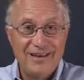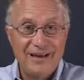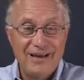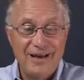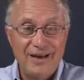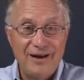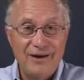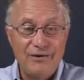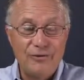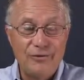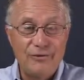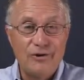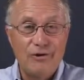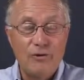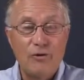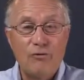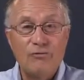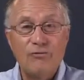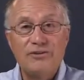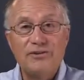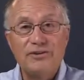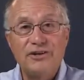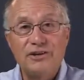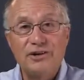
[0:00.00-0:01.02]

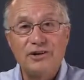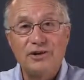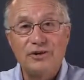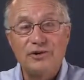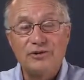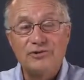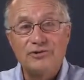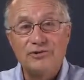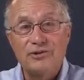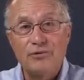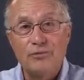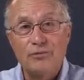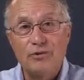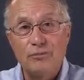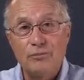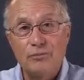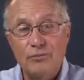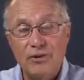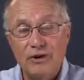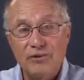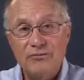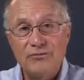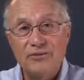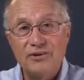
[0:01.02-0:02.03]
Over the years, when
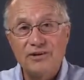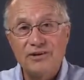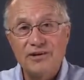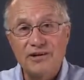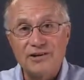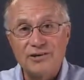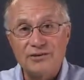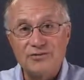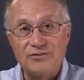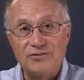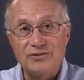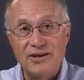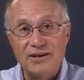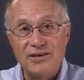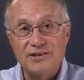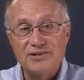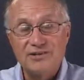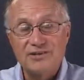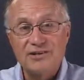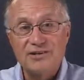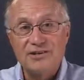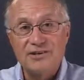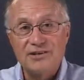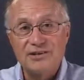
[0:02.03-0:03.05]
Buffett has
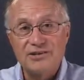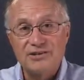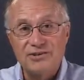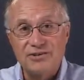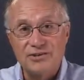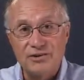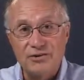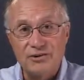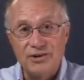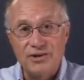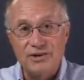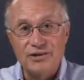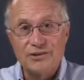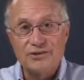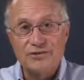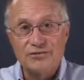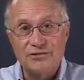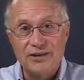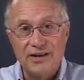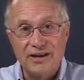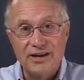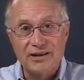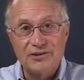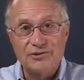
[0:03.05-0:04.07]
faced serious
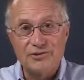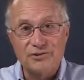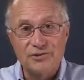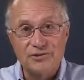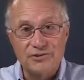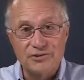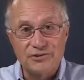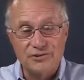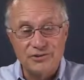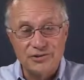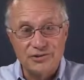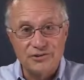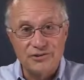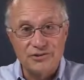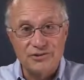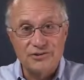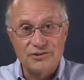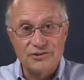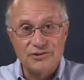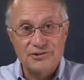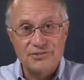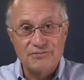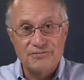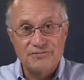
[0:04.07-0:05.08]
financial
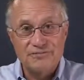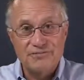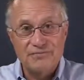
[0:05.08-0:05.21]
decisions,